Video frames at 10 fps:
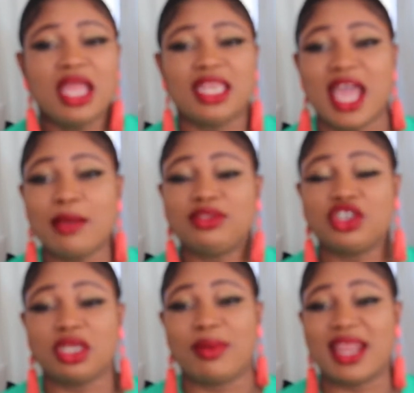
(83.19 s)
Now I'm
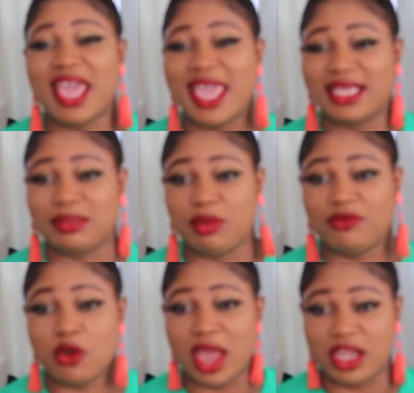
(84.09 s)
talking about her ex
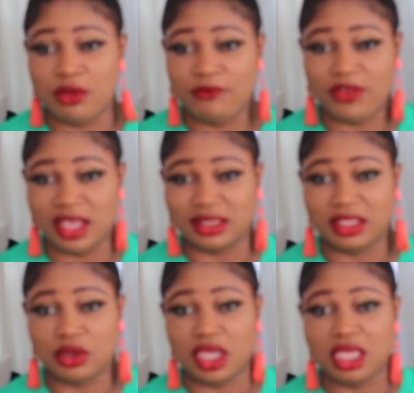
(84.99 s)
before her new
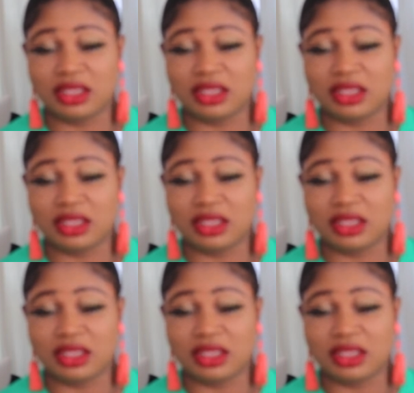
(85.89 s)
fiancé, okay?